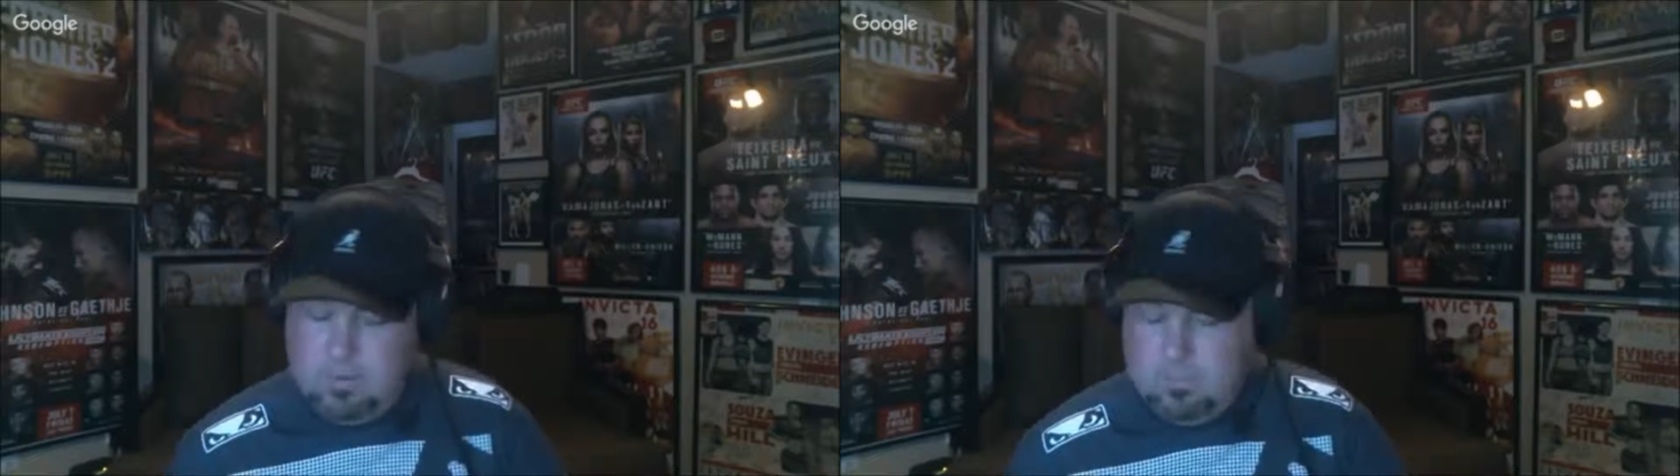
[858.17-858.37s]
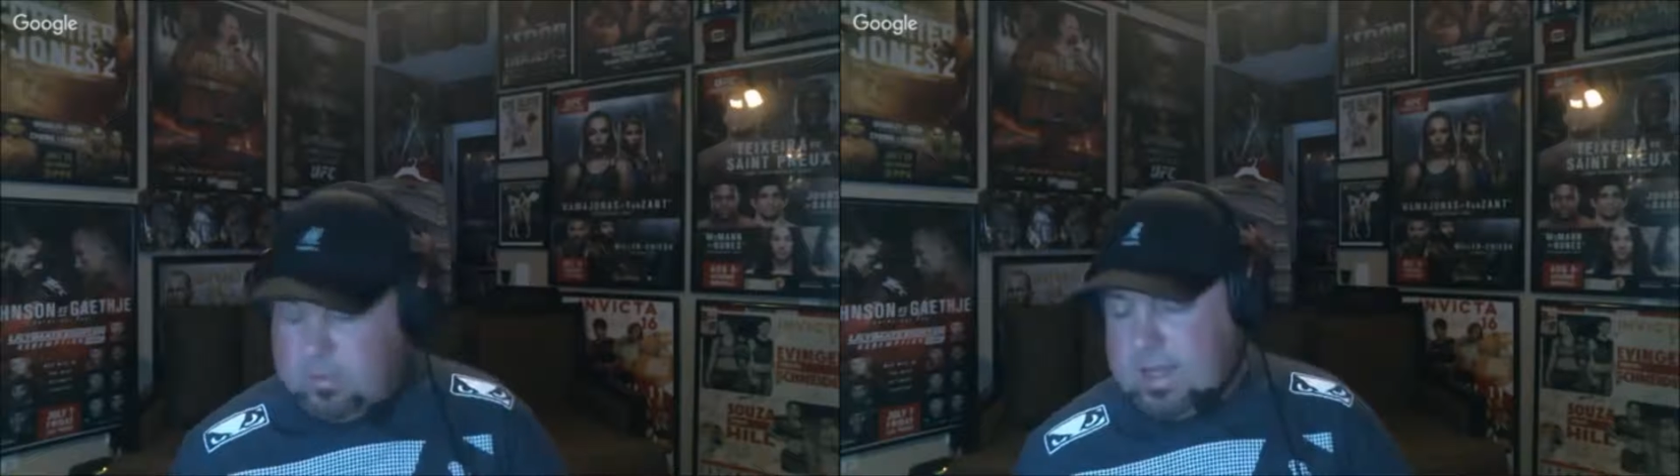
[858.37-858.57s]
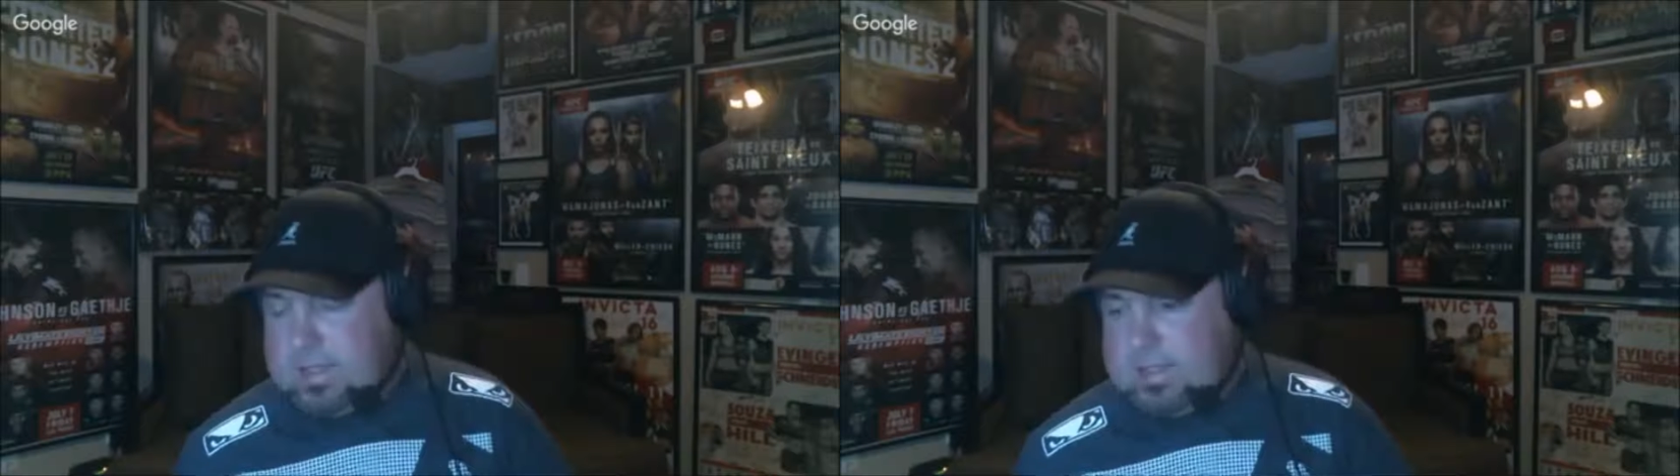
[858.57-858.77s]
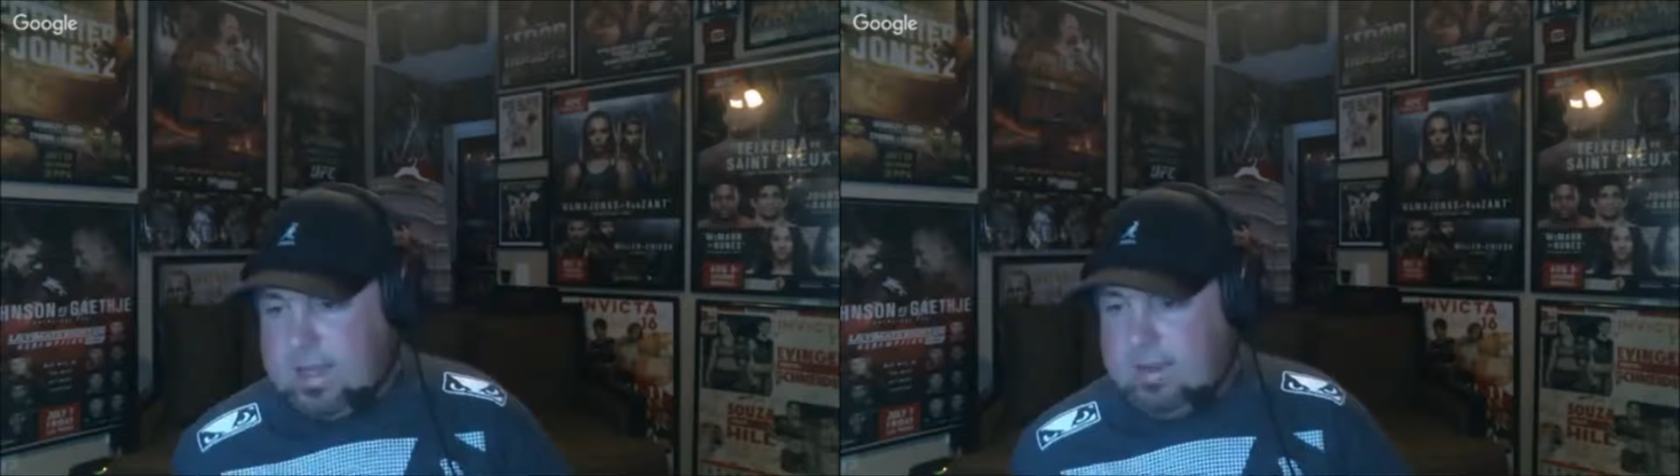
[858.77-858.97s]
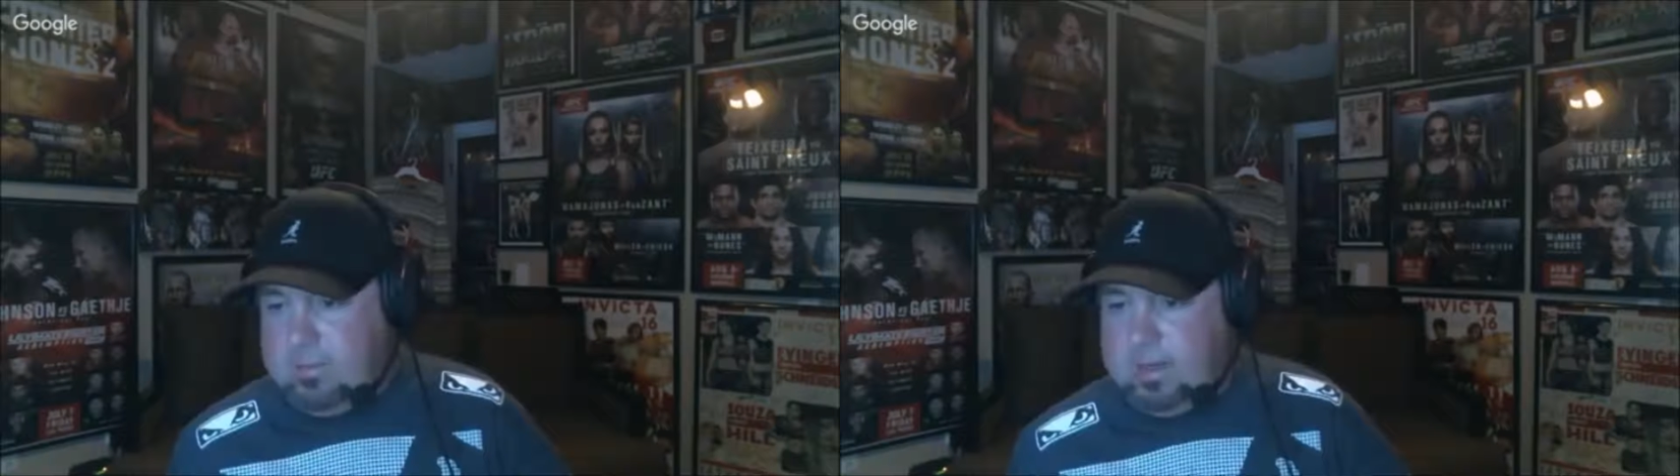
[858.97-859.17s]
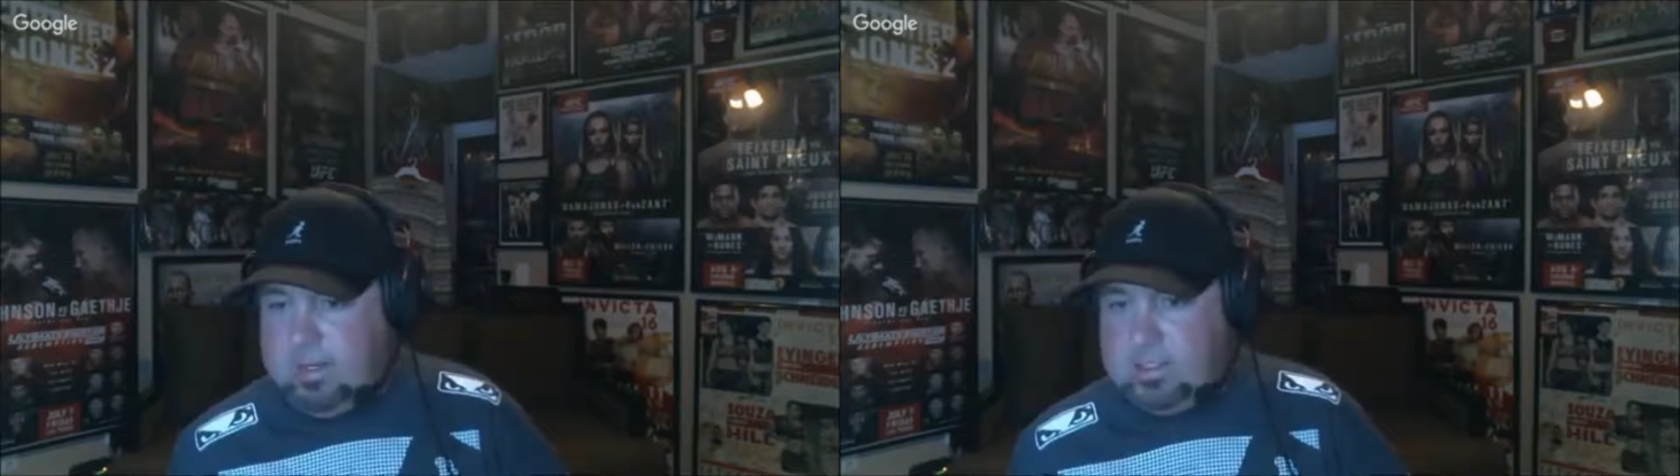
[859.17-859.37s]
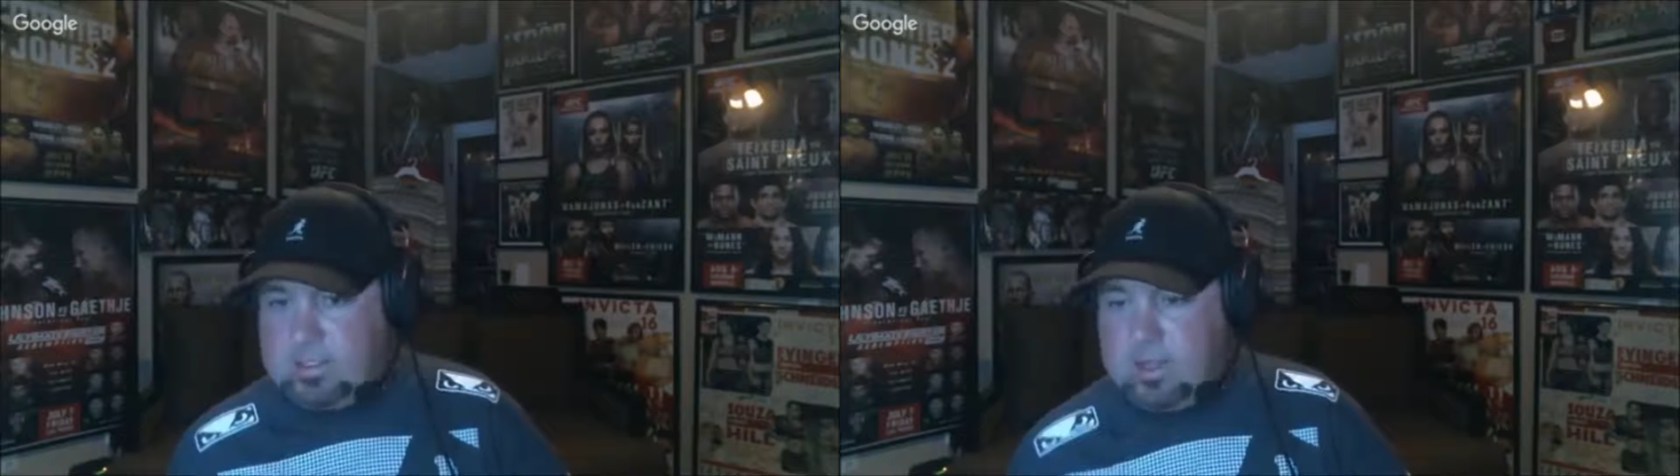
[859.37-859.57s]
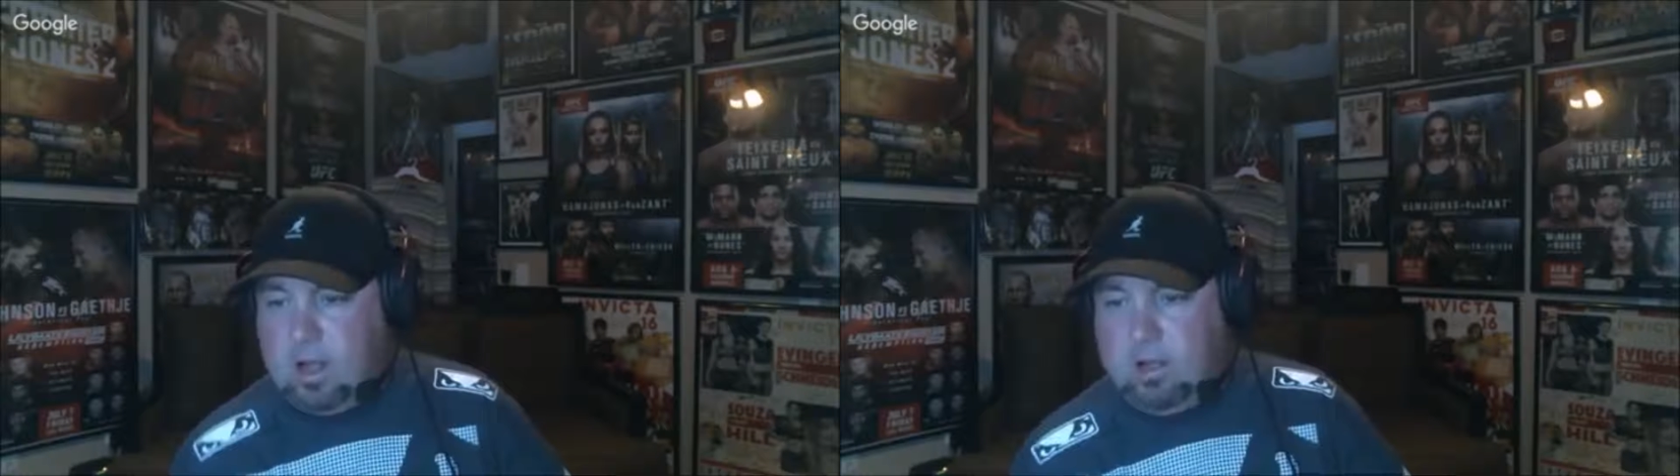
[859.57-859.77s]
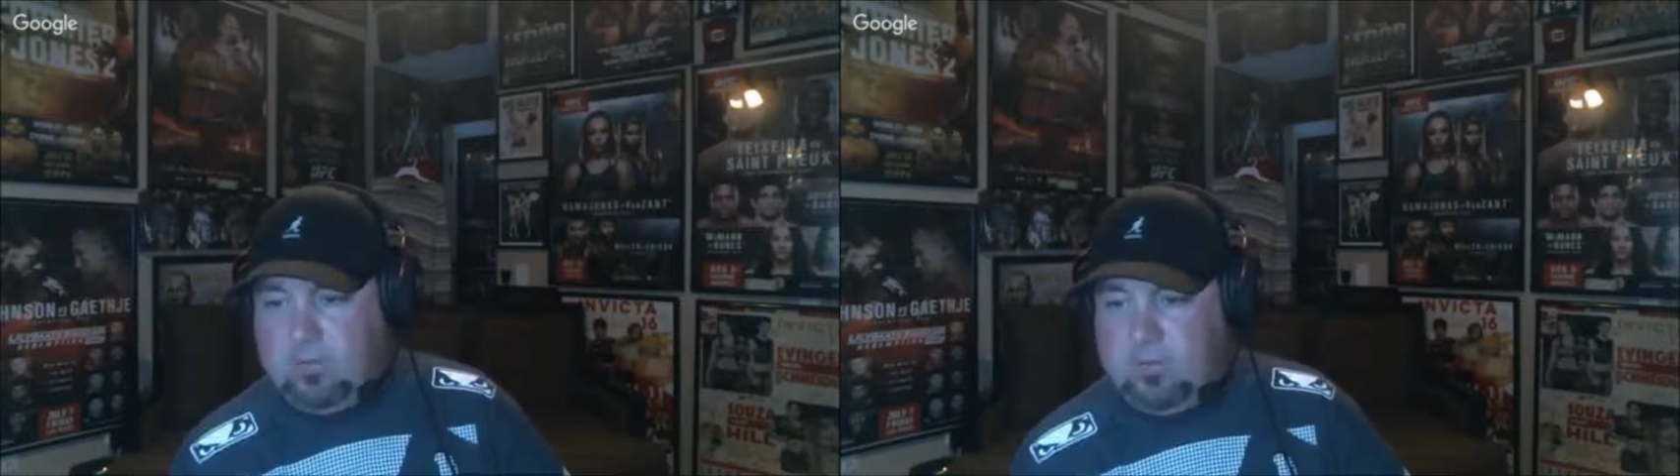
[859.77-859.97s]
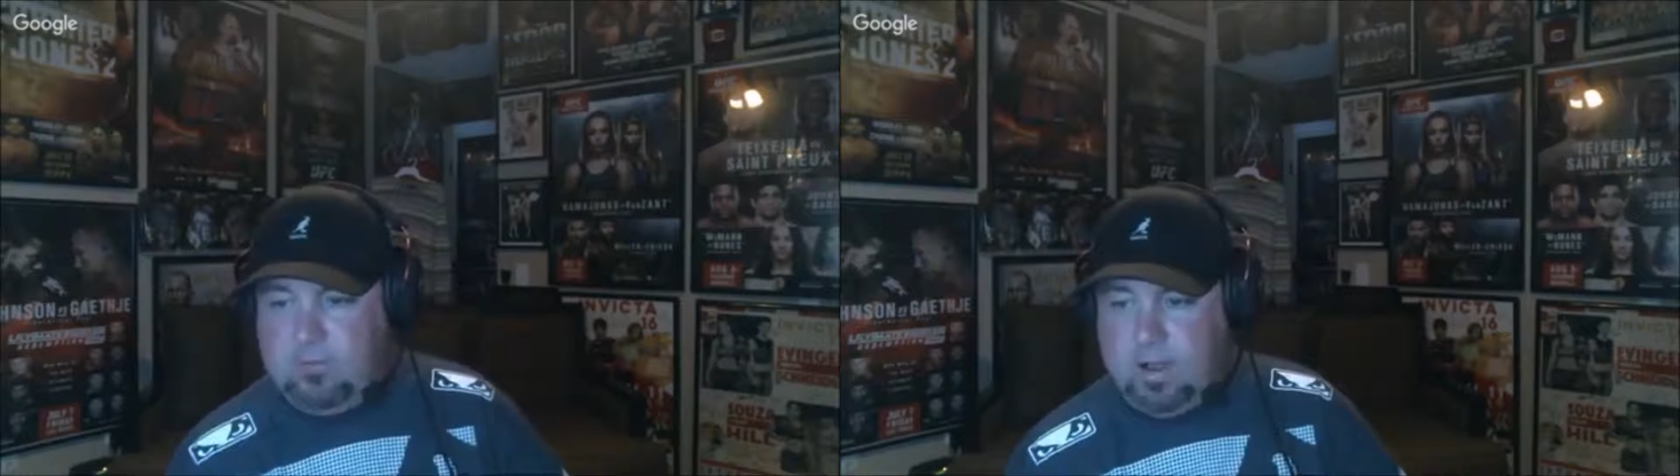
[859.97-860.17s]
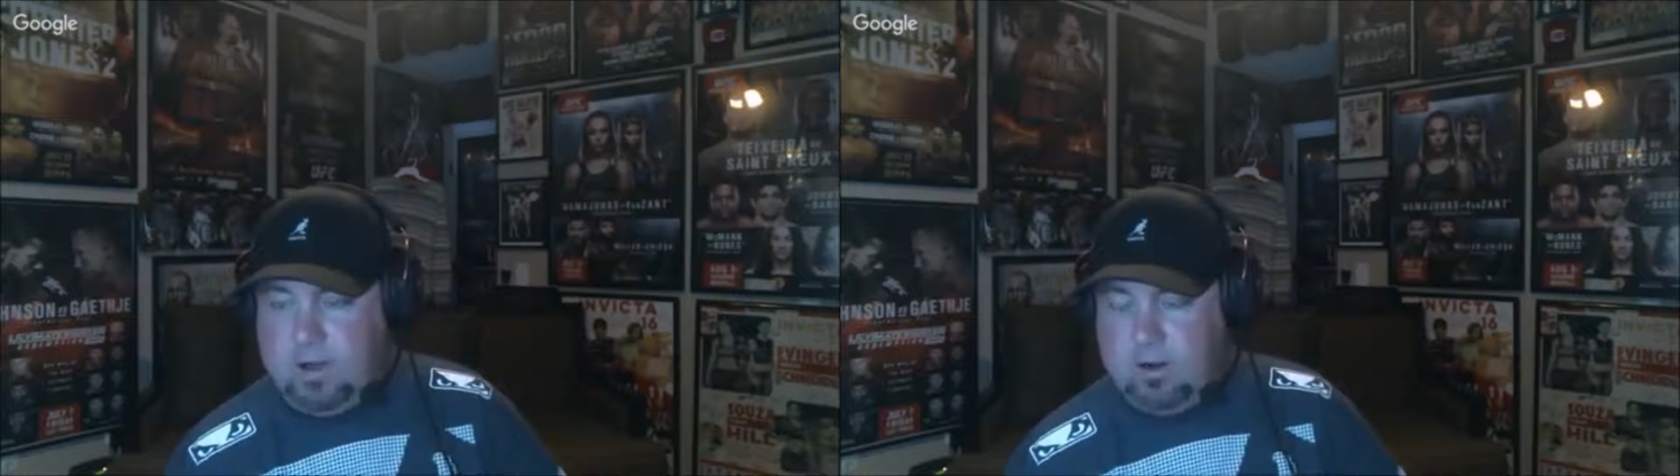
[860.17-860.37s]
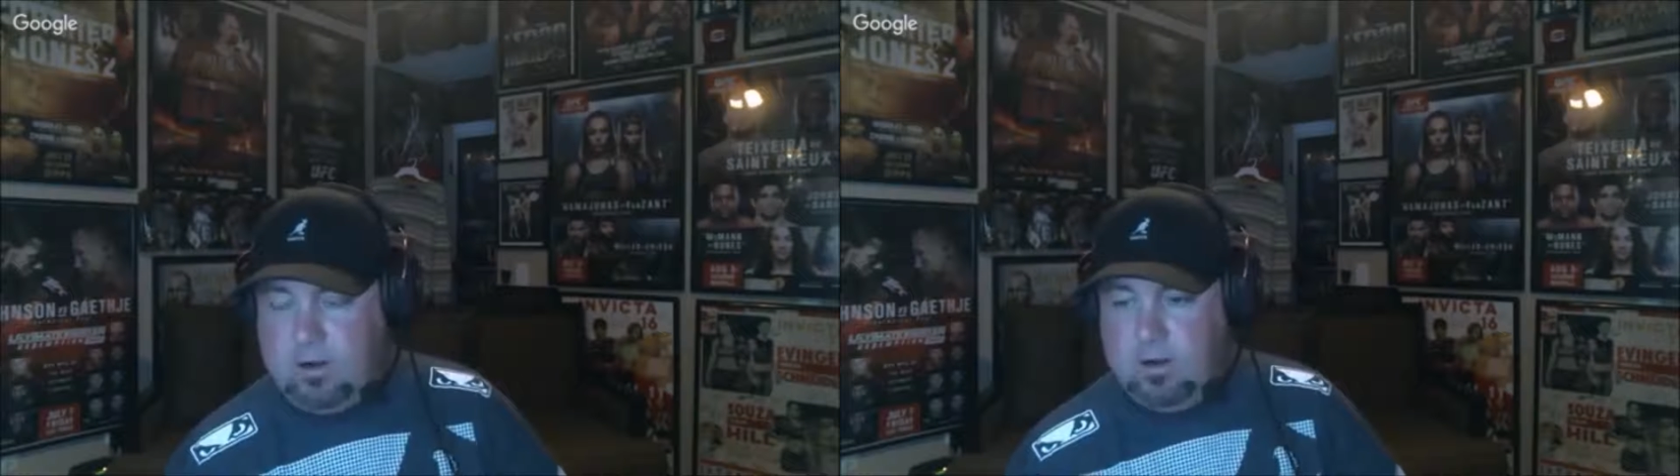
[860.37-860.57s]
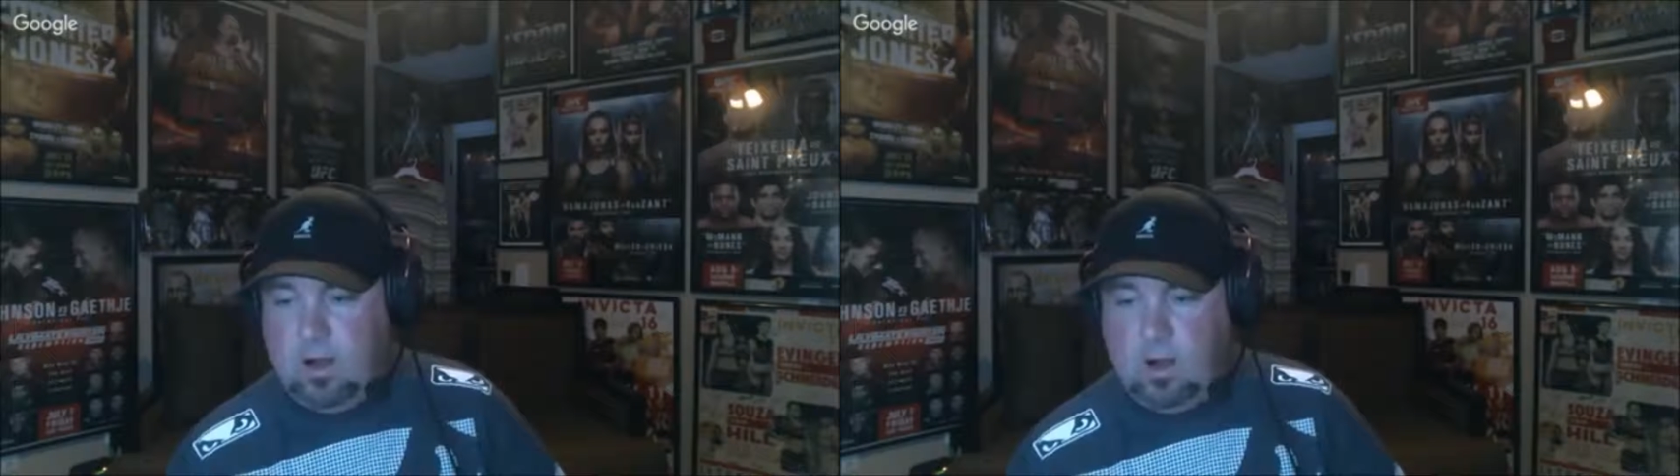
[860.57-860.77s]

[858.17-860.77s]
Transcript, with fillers: but with that said, I mean he's just a Hall of Fame fighter,